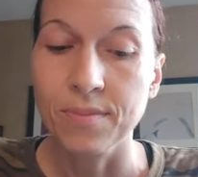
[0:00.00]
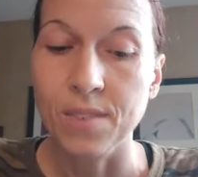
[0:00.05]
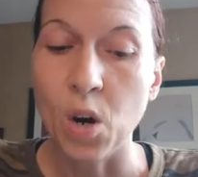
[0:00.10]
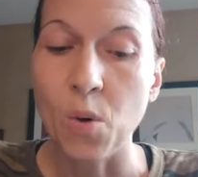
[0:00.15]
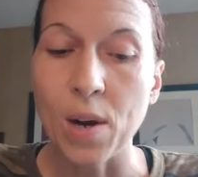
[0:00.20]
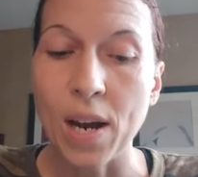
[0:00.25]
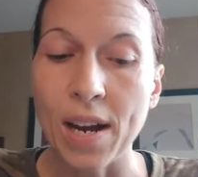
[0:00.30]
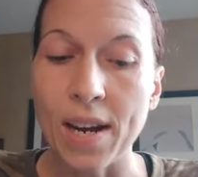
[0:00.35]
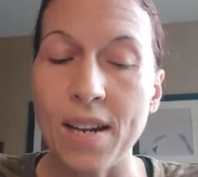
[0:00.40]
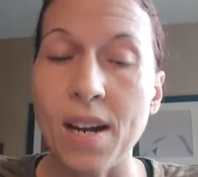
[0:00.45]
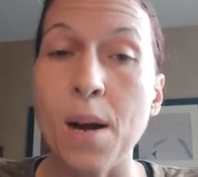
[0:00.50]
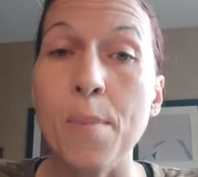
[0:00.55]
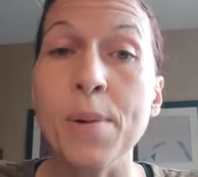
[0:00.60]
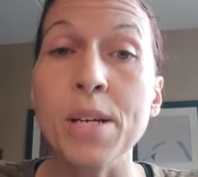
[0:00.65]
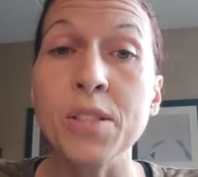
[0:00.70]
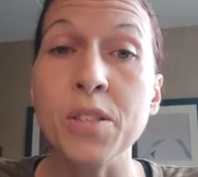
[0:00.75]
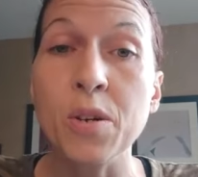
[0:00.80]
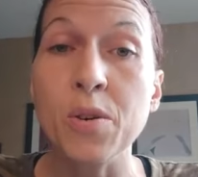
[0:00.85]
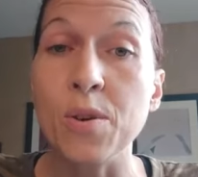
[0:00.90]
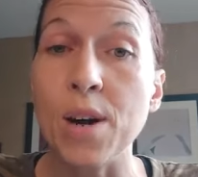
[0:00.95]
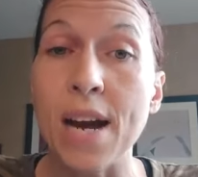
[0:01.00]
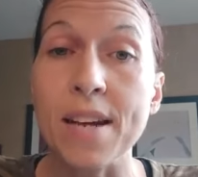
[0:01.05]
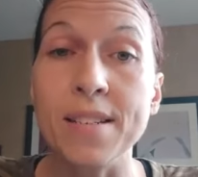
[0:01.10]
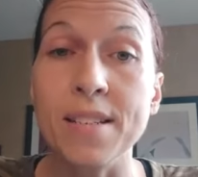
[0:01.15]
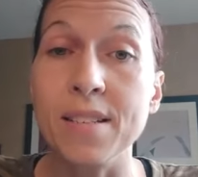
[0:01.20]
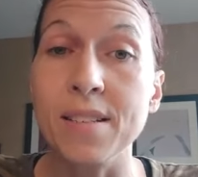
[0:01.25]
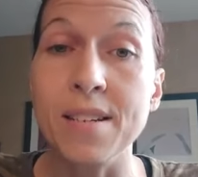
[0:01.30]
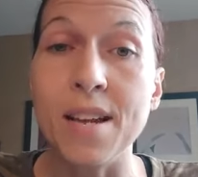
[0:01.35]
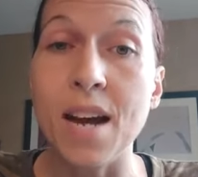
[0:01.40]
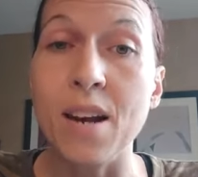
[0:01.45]
Okay, coming to
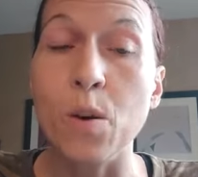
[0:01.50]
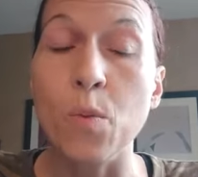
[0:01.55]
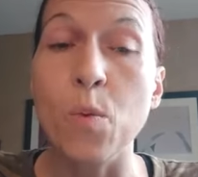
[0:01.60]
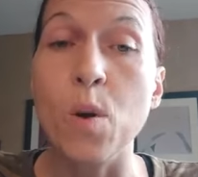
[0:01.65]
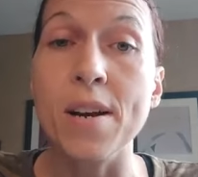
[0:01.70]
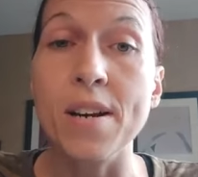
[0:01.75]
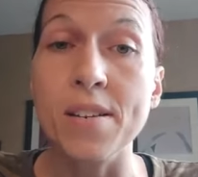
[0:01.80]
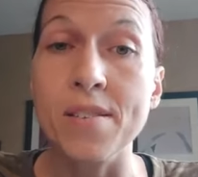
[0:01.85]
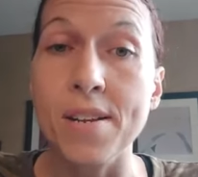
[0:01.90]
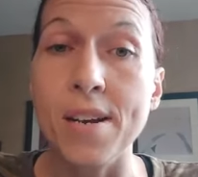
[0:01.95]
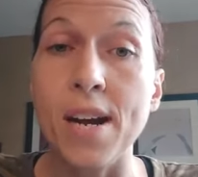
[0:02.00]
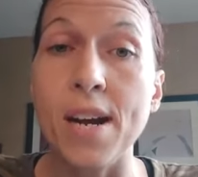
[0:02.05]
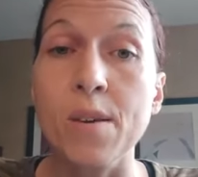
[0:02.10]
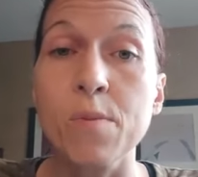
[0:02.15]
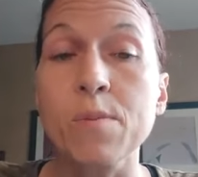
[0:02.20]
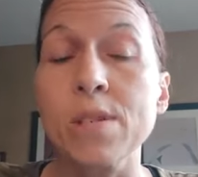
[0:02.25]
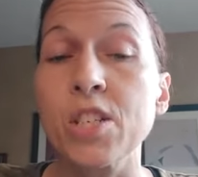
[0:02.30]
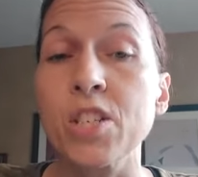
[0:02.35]
Christ is not a one and done.